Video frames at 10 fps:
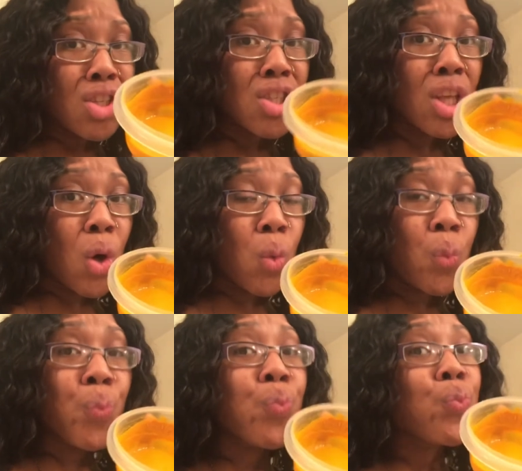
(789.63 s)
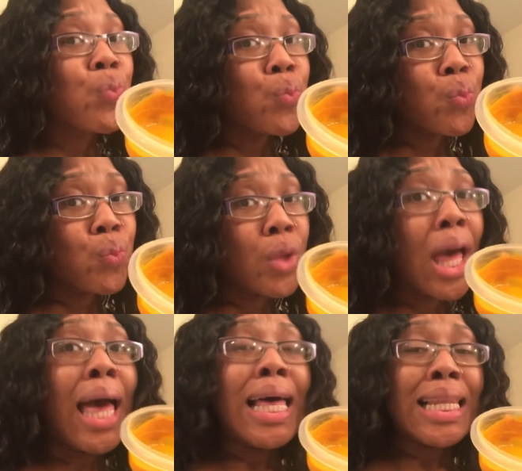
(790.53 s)
So,
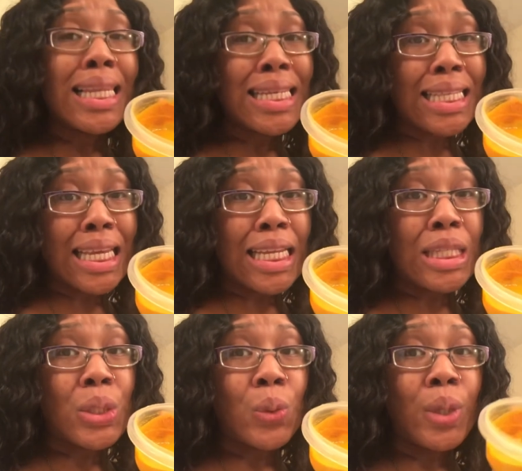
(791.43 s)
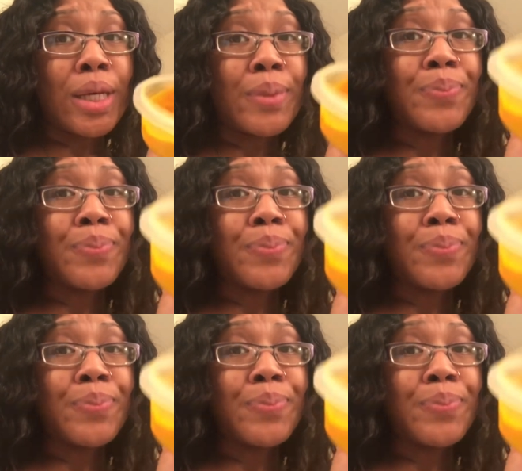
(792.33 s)
let's get into it.